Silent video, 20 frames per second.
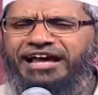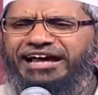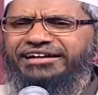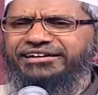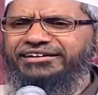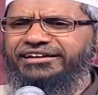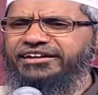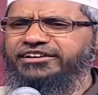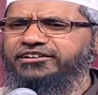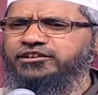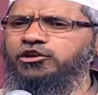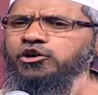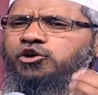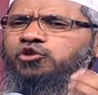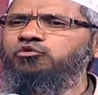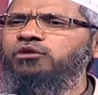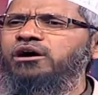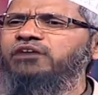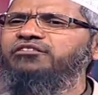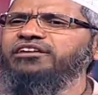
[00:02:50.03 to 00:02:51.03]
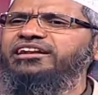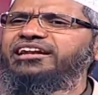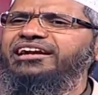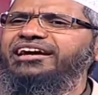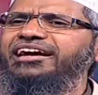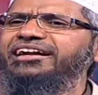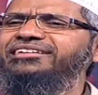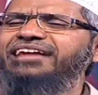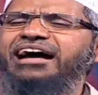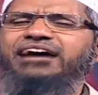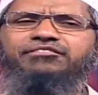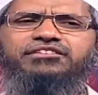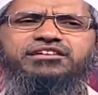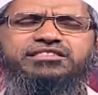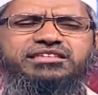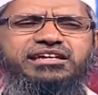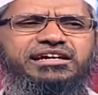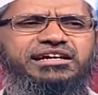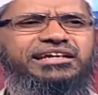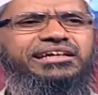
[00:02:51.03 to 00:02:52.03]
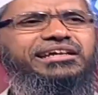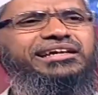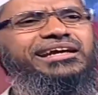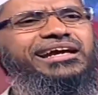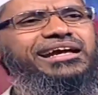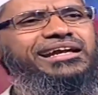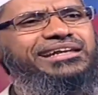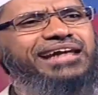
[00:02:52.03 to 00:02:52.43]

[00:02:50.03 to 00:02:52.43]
scientists who have written against Darwin's theory.